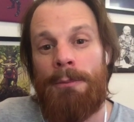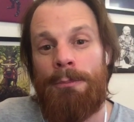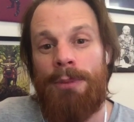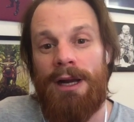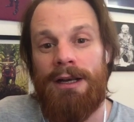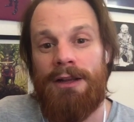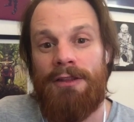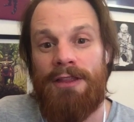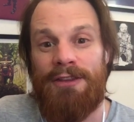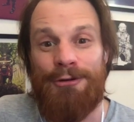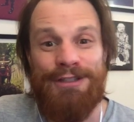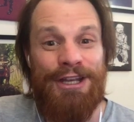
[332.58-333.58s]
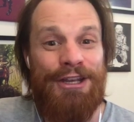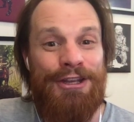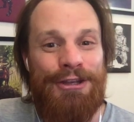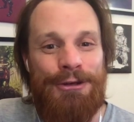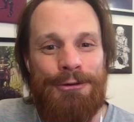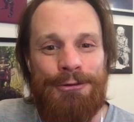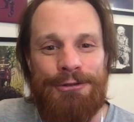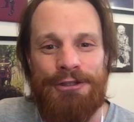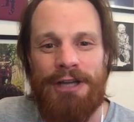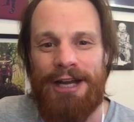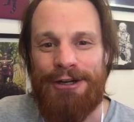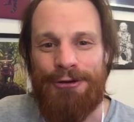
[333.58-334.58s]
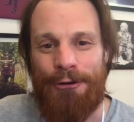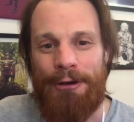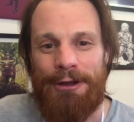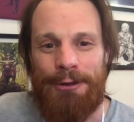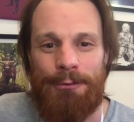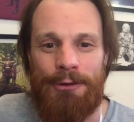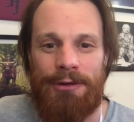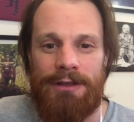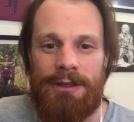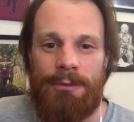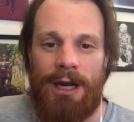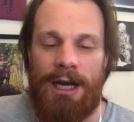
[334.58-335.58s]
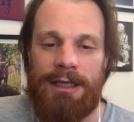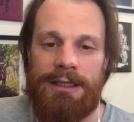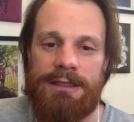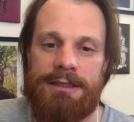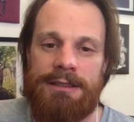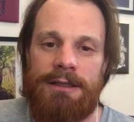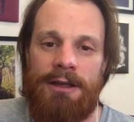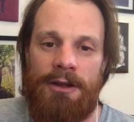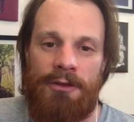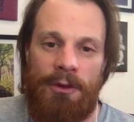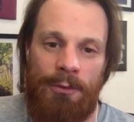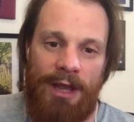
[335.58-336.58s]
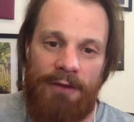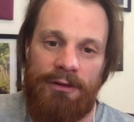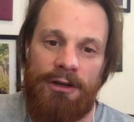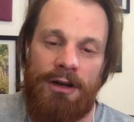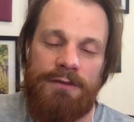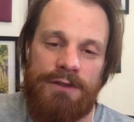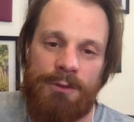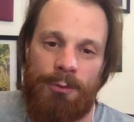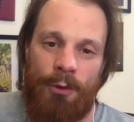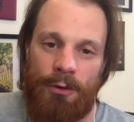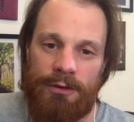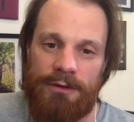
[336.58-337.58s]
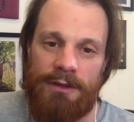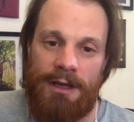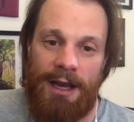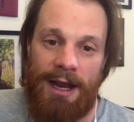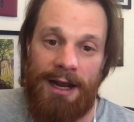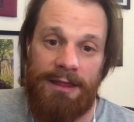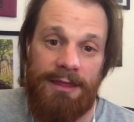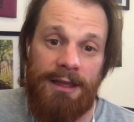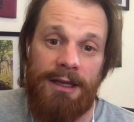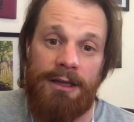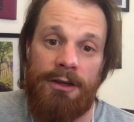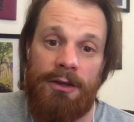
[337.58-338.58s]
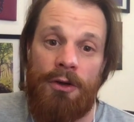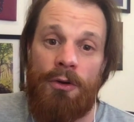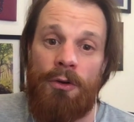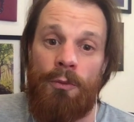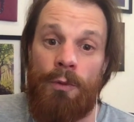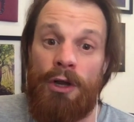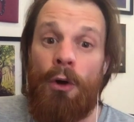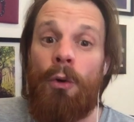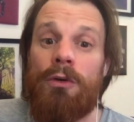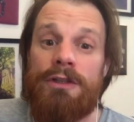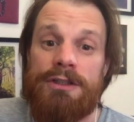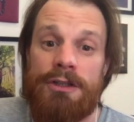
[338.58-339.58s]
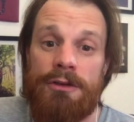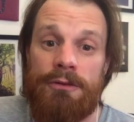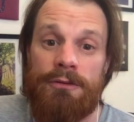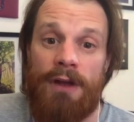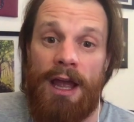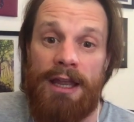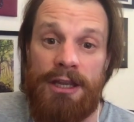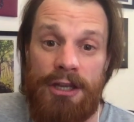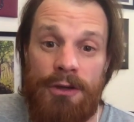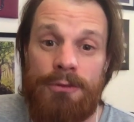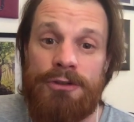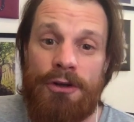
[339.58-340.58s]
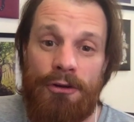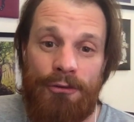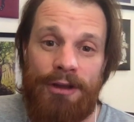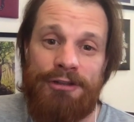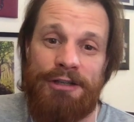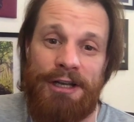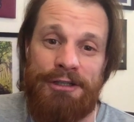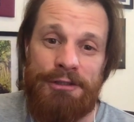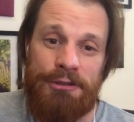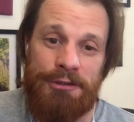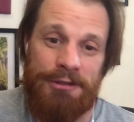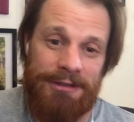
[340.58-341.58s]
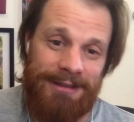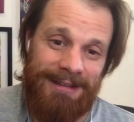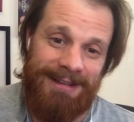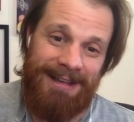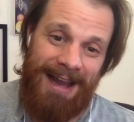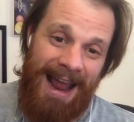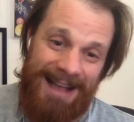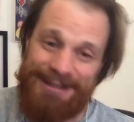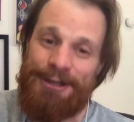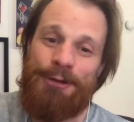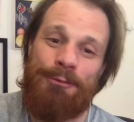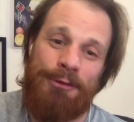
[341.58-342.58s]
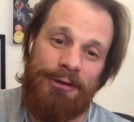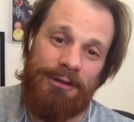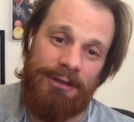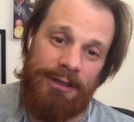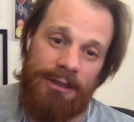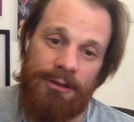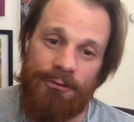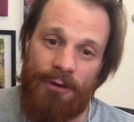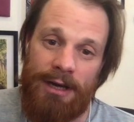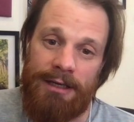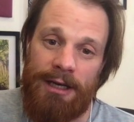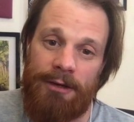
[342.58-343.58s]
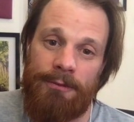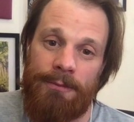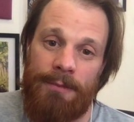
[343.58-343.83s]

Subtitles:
but that there is a huge and growing community behind us, that we have a lot of support, and I think we all deserve a huge congratulations as a community right now.